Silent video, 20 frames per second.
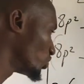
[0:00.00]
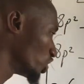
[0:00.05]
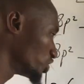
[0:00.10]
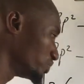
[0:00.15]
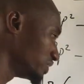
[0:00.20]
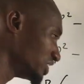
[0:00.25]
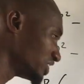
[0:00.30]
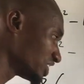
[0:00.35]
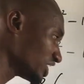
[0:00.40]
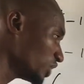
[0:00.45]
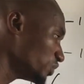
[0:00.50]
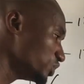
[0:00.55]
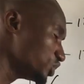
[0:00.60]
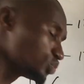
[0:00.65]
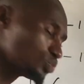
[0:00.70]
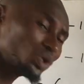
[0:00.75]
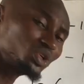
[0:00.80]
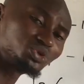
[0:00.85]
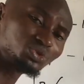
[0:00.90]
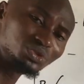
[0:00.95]
must be the same with
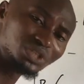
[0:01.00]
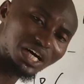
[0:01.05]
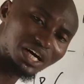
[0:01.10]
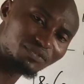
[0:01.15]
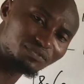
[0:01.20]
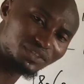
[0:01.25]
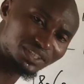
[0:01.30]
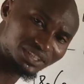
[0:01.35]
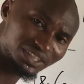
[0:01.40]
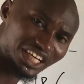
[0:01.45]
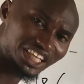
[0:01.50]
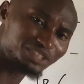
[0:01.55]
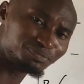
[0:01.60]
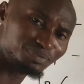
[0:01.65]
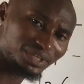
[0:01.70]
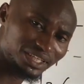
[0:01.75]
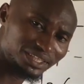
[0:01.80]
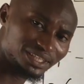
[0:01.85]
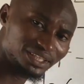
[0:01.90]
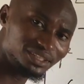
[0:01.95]
what you have in that
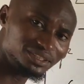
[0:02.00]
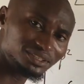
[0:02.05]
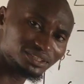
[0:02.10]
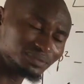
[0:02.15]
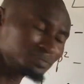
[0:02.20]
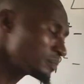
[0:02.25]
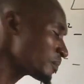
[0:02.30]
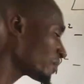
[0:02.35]
bracket.